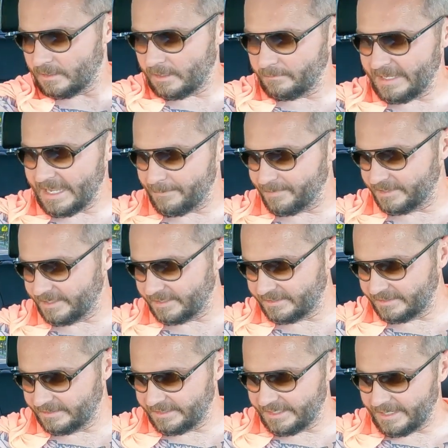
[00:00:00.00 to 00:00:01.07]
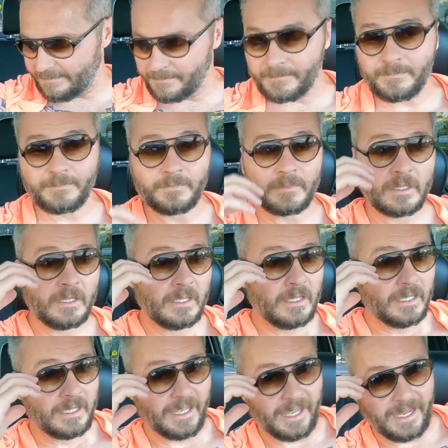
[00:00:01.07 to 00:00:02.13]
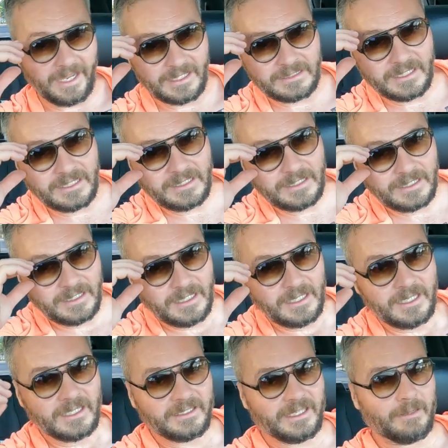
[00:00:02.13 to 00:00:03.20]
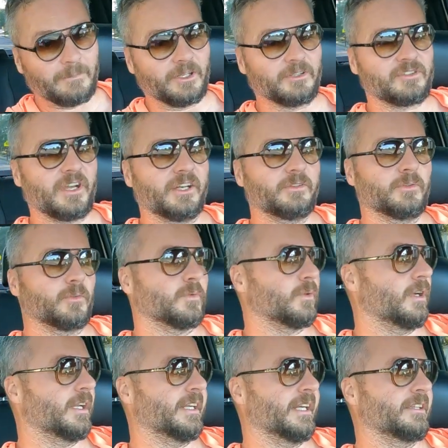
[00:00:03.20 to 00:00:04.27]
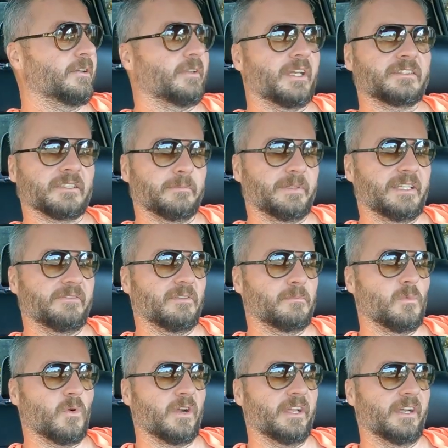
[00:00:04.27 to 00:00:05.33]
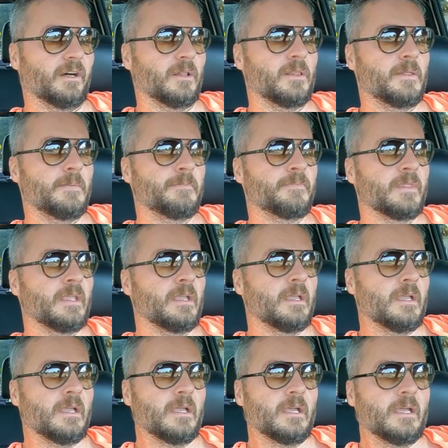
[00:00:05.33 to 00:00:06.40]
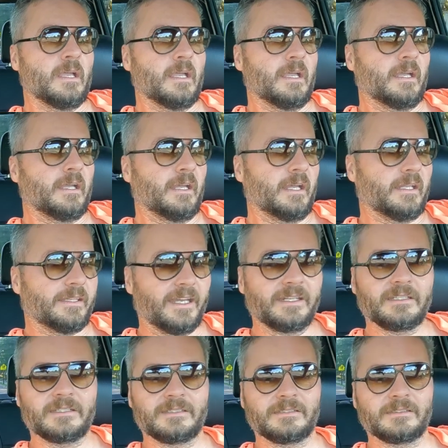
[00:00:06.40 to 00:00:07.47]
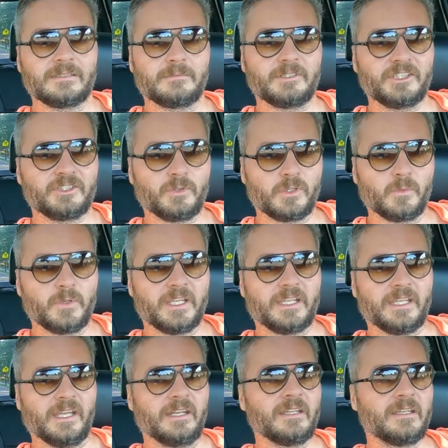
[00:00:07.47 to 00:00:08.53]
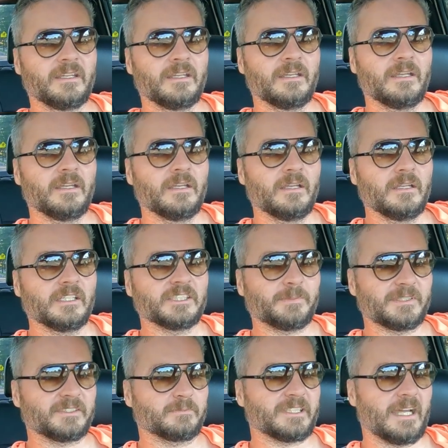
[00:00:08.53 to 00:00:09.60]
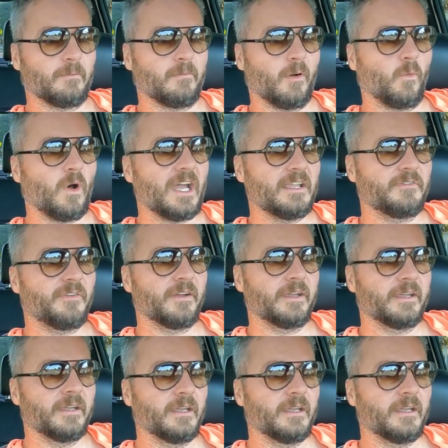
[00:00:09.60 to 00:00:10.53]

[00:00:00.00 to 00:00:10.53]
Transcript: I'm happy that I did that. And now I'm gonna go try to do the run, and I know that's gonna be even more hell. And then I'm gonna enjoy the weekend. Spend some time with my wife.